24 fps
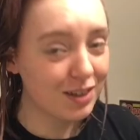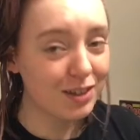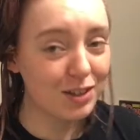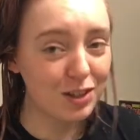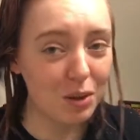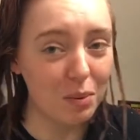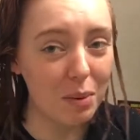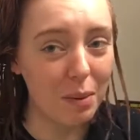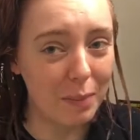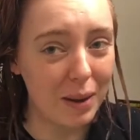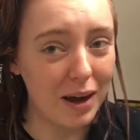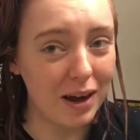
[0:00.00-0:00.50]

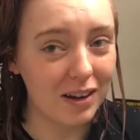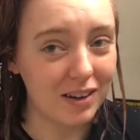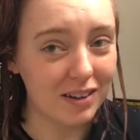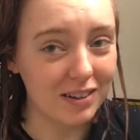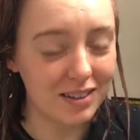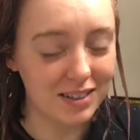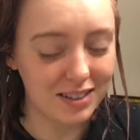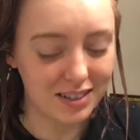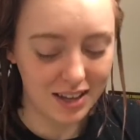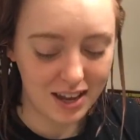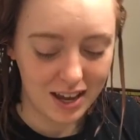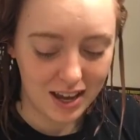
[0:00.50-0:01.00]
So my
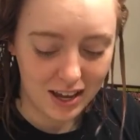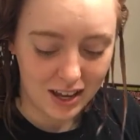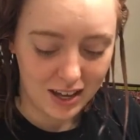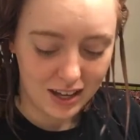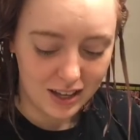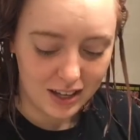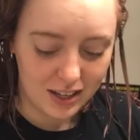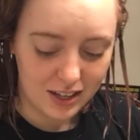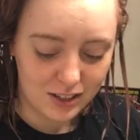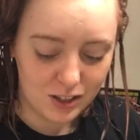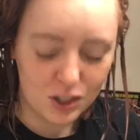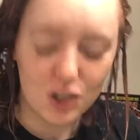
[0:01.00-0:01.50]
parents
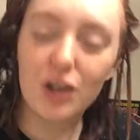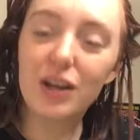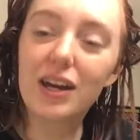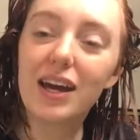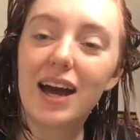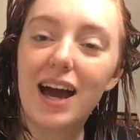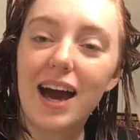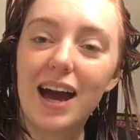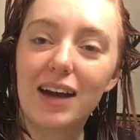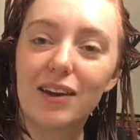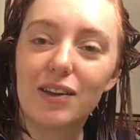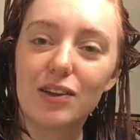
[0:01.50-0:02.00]
took
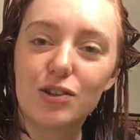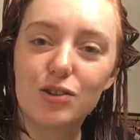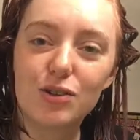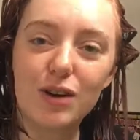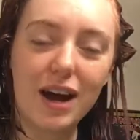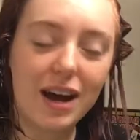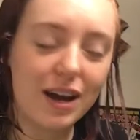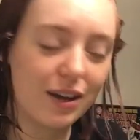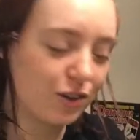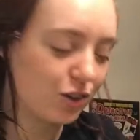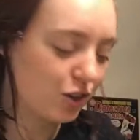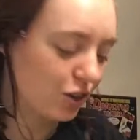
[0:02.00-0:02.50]
it out of the
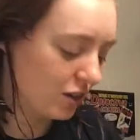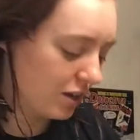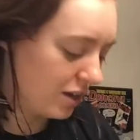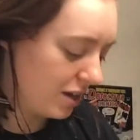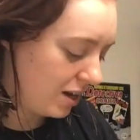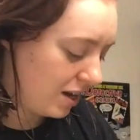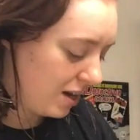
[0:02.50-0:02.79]
trash